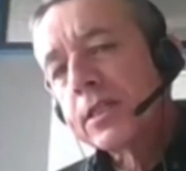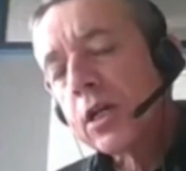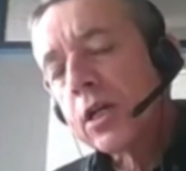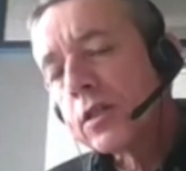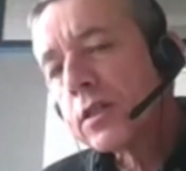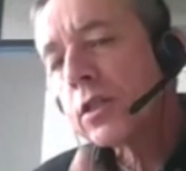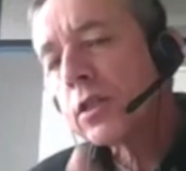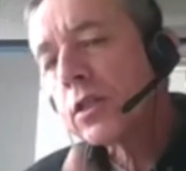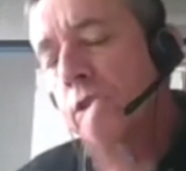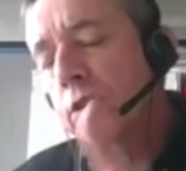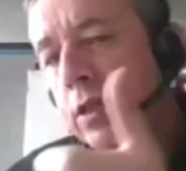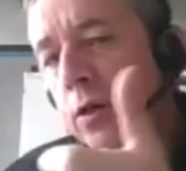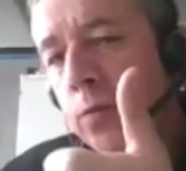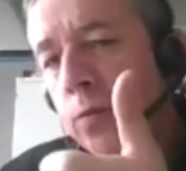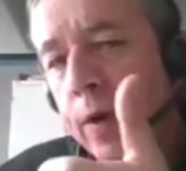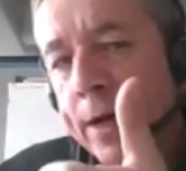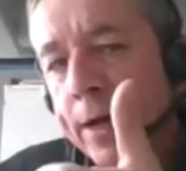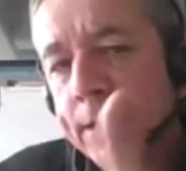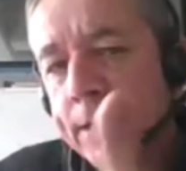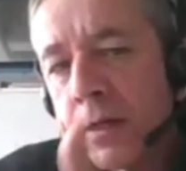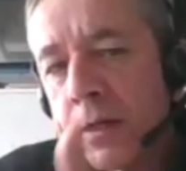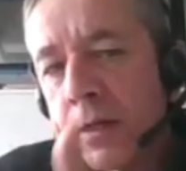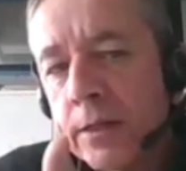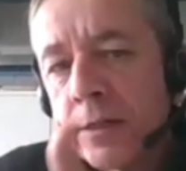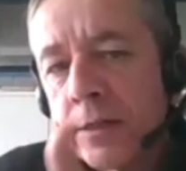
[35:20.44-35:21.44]
So
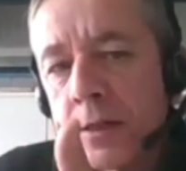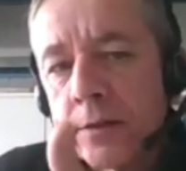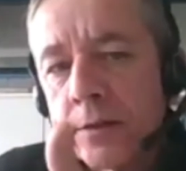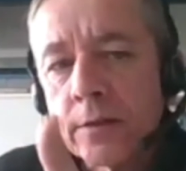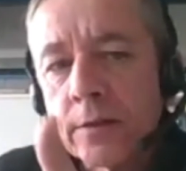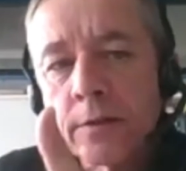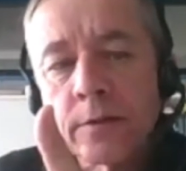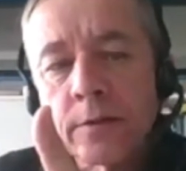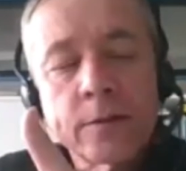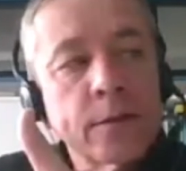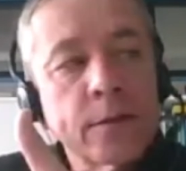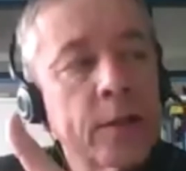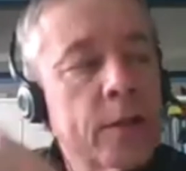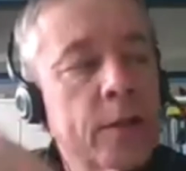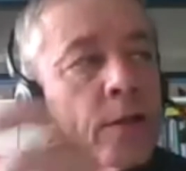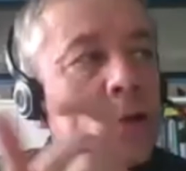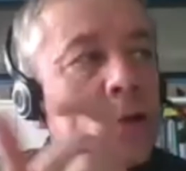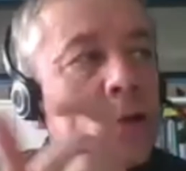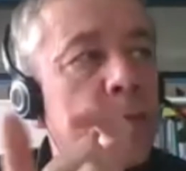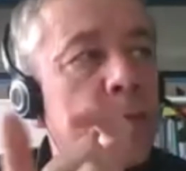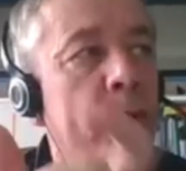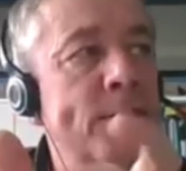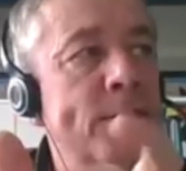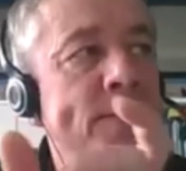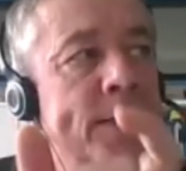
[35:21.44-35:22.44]

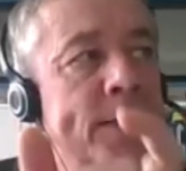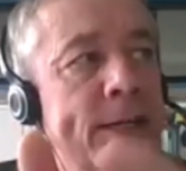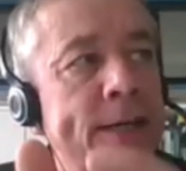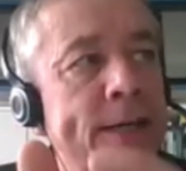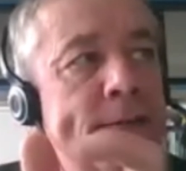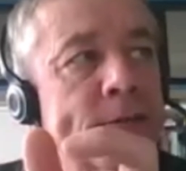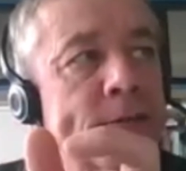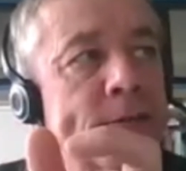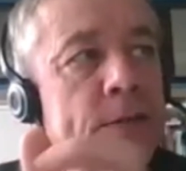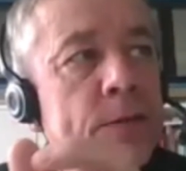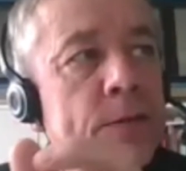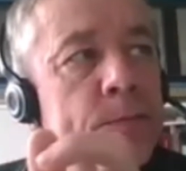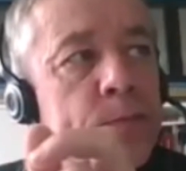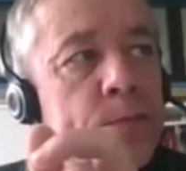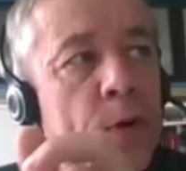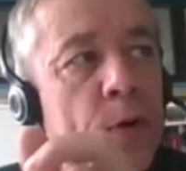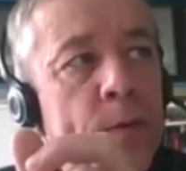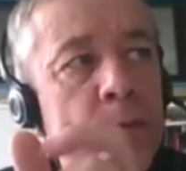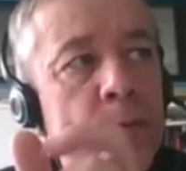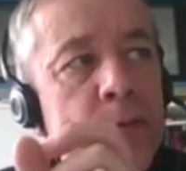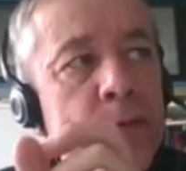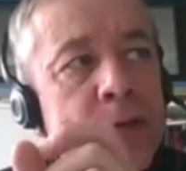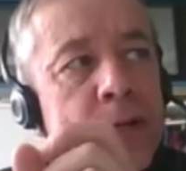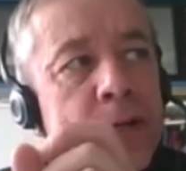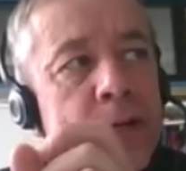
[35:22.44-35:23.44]
once again, so
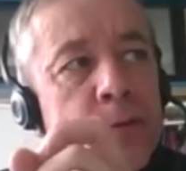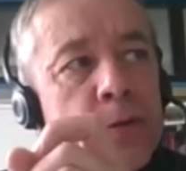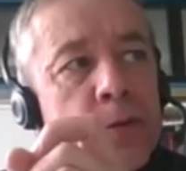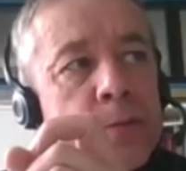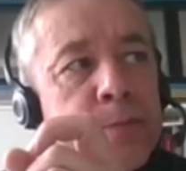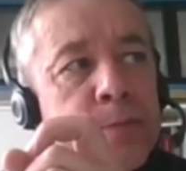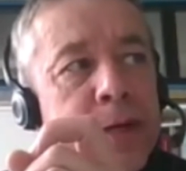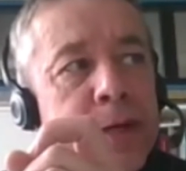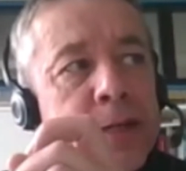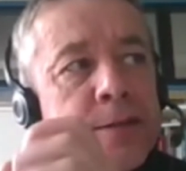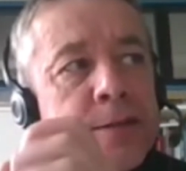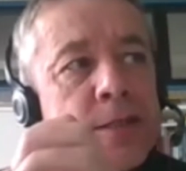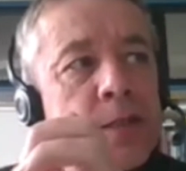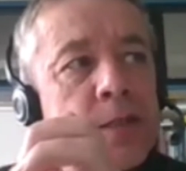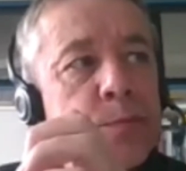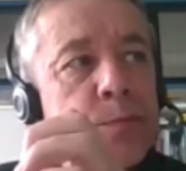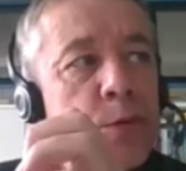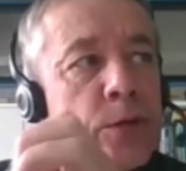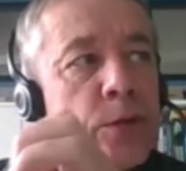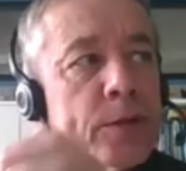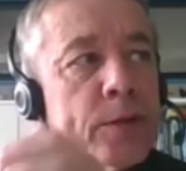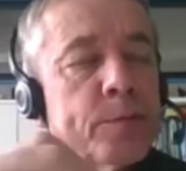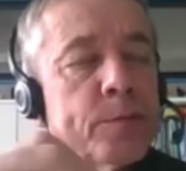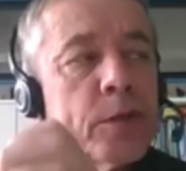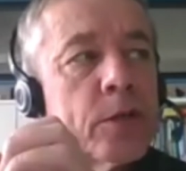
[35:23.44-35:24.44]
probably I would make this
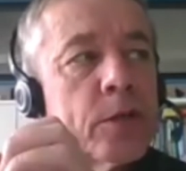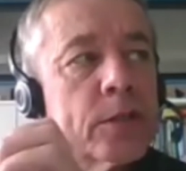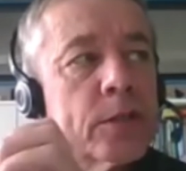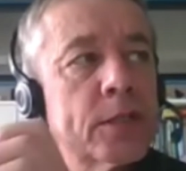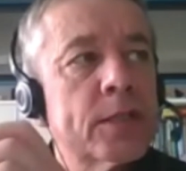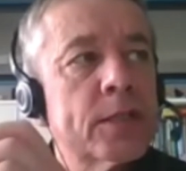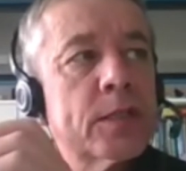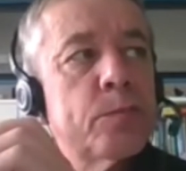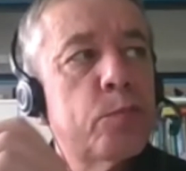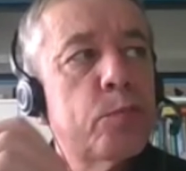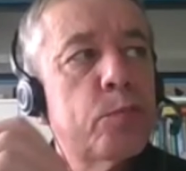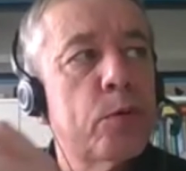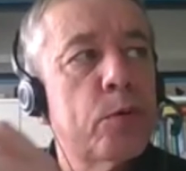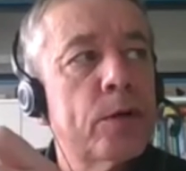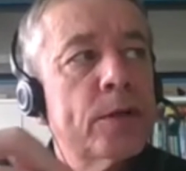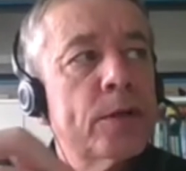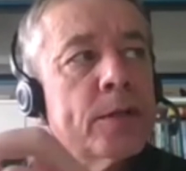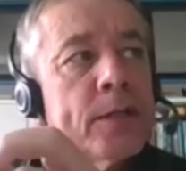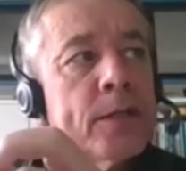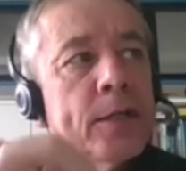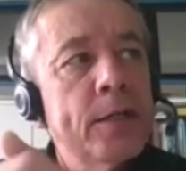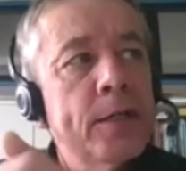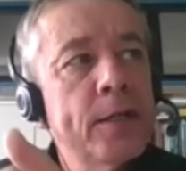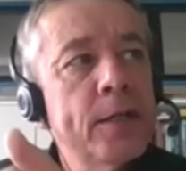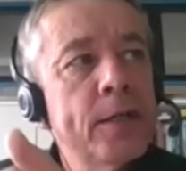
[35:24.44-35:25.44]
point because it's
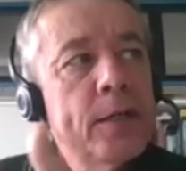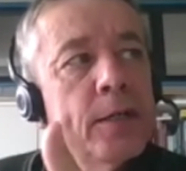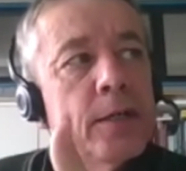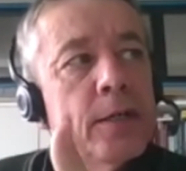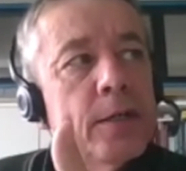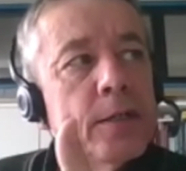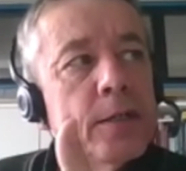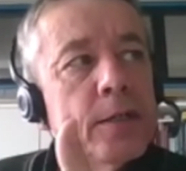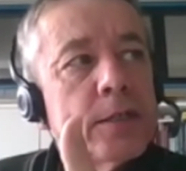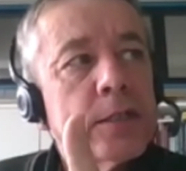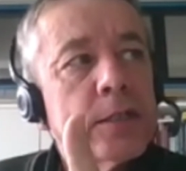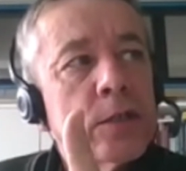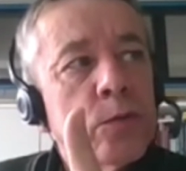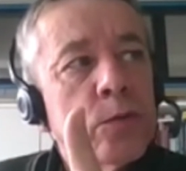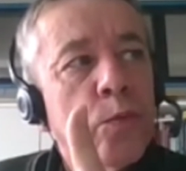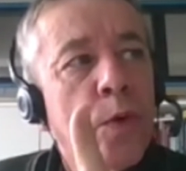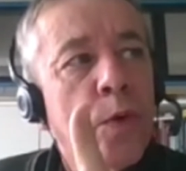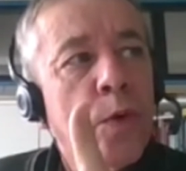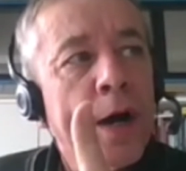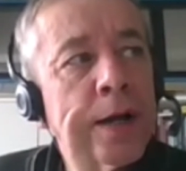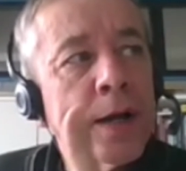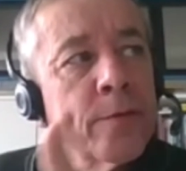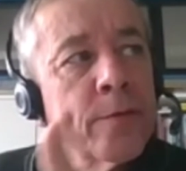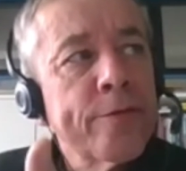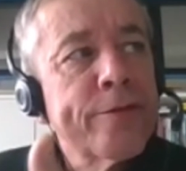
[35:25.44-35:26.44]
important. So
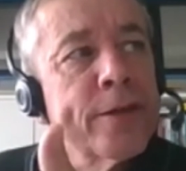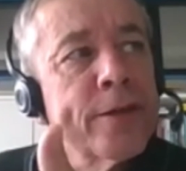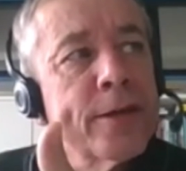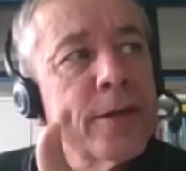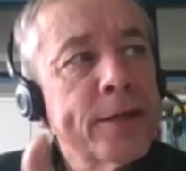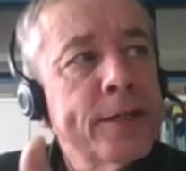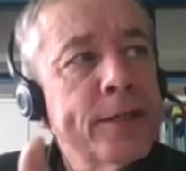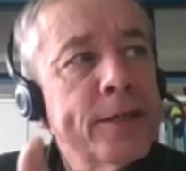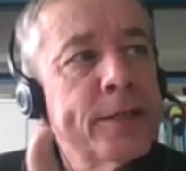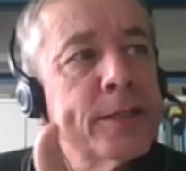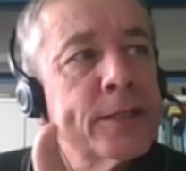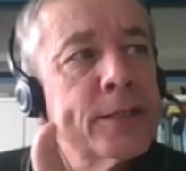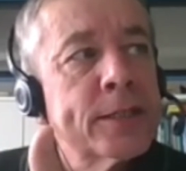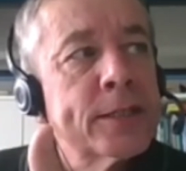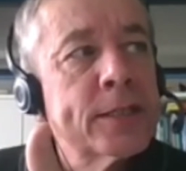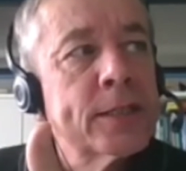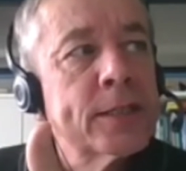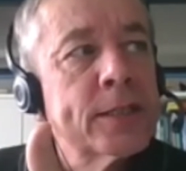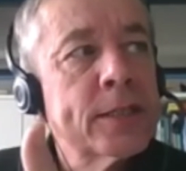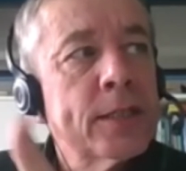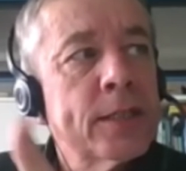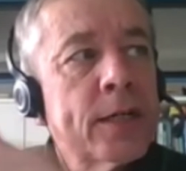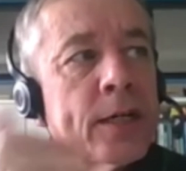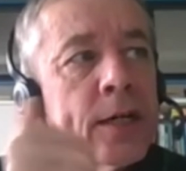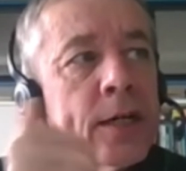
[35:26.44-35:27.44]
one thing
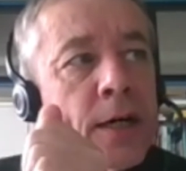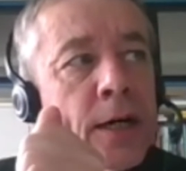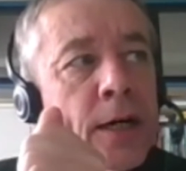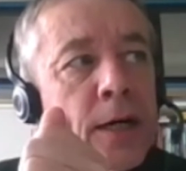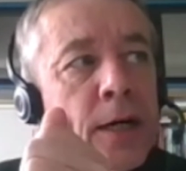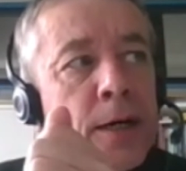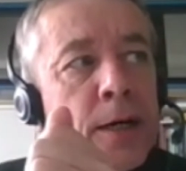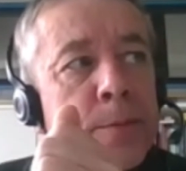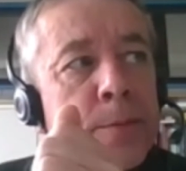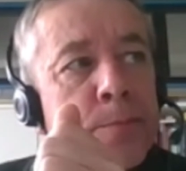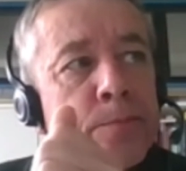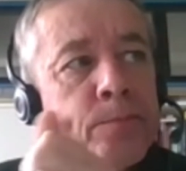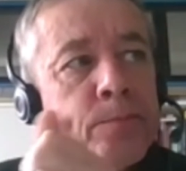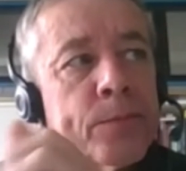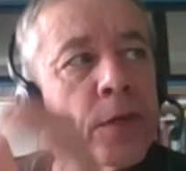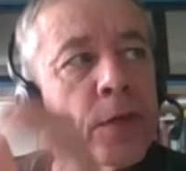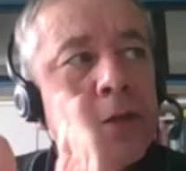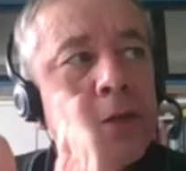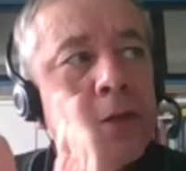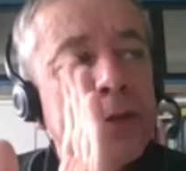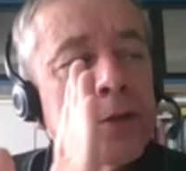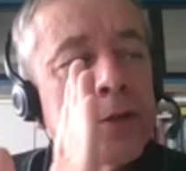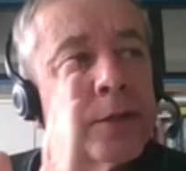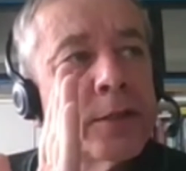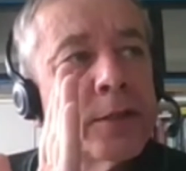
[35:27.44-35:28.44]
is
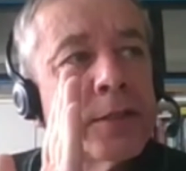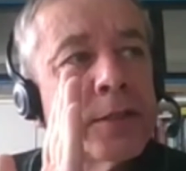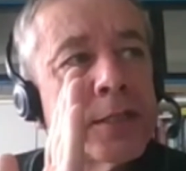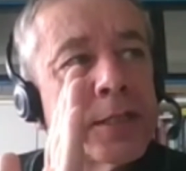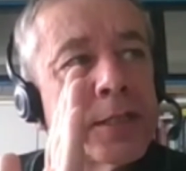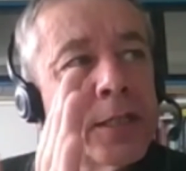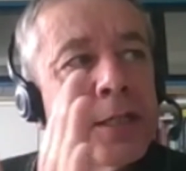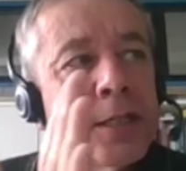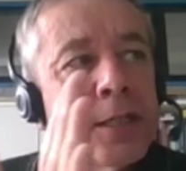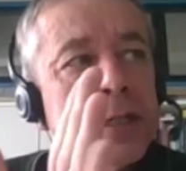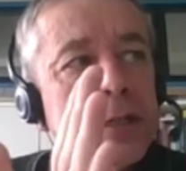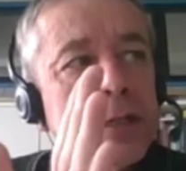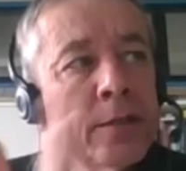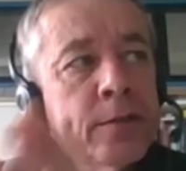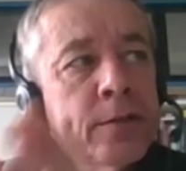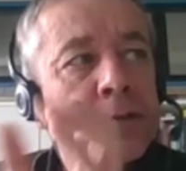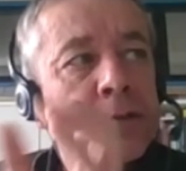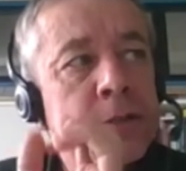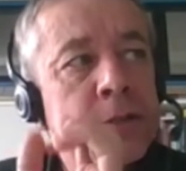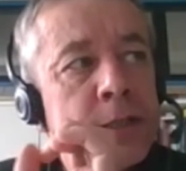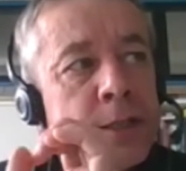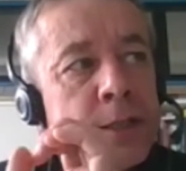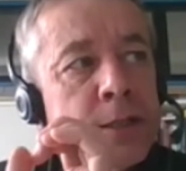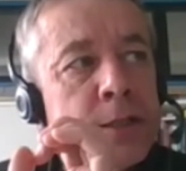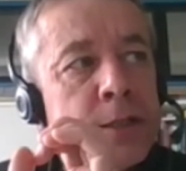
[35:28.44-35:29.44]
you consider
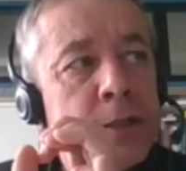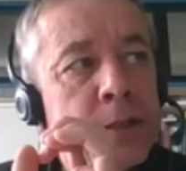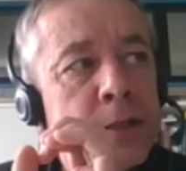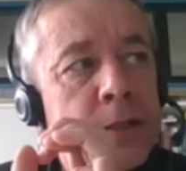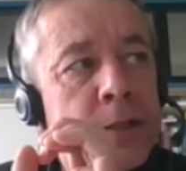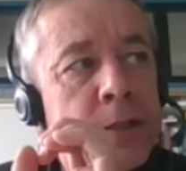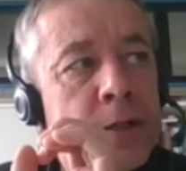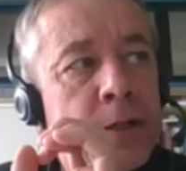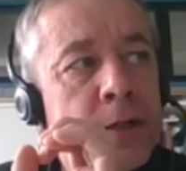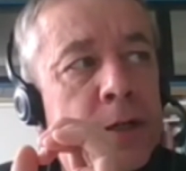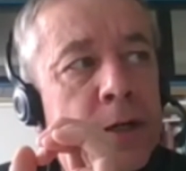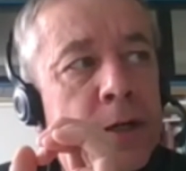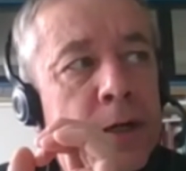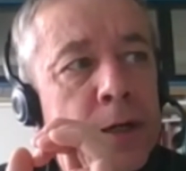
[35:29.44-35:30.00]
the